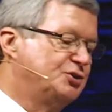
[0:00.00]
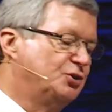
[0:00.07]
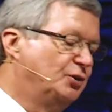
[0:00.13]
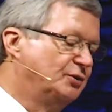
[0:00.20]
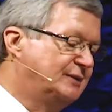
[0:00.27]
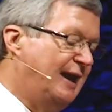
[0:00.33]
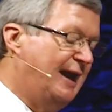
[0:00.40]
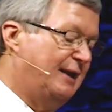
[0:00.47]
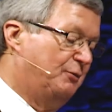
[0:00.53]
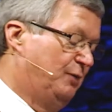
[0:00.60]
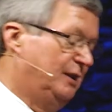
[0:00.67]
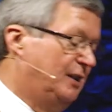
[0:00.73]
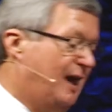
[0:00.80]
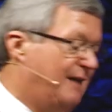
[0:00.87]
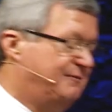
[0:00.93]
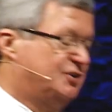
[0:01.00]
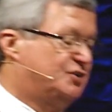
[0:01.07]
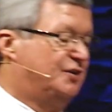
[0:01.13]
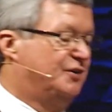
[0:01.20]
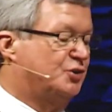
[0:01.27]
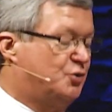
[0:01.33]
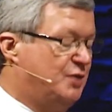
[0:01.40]
you going to date? Well,
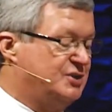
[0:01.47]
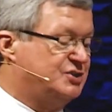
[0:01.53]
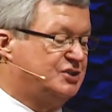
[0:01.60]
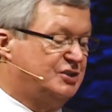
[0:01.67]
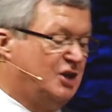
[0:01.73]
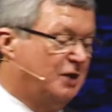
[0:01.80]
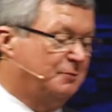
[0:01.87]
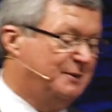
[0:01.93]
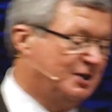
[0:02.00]
obviously, you're a Christian, it ought to be a